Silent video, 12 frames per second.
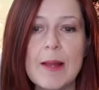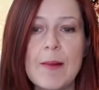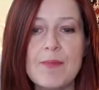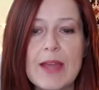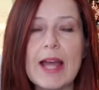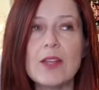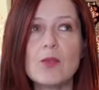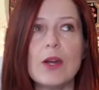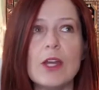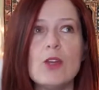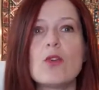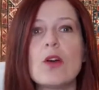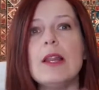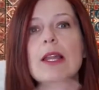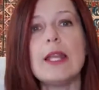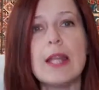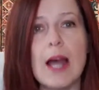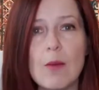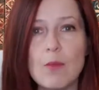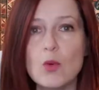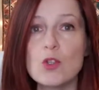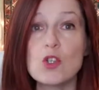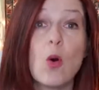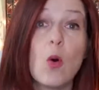That way you clean up
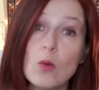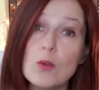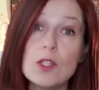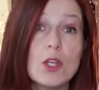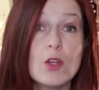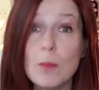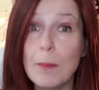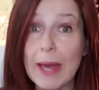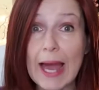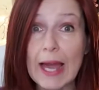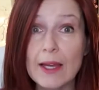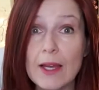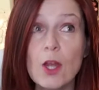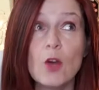what's holding you back